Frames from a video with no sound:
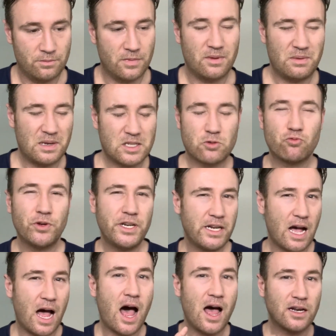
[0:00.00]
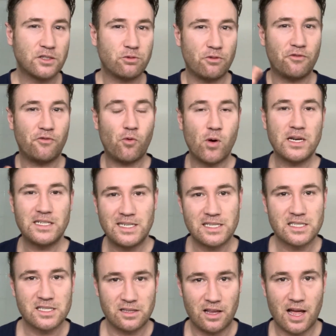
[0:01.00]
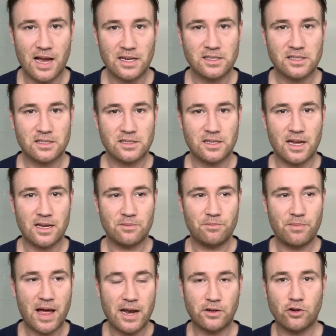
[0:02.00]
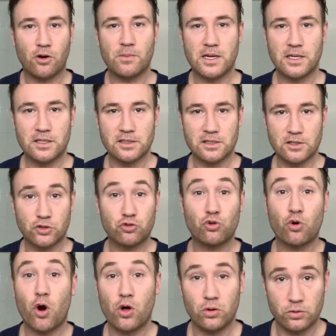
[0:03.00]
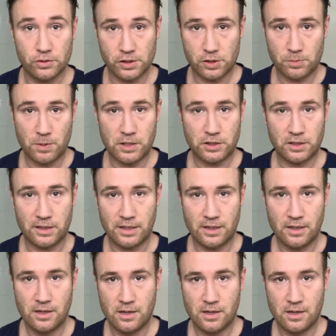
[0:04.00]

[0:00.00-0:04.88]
It's really hard to avoid dislikes and bad commenters and trolls especially.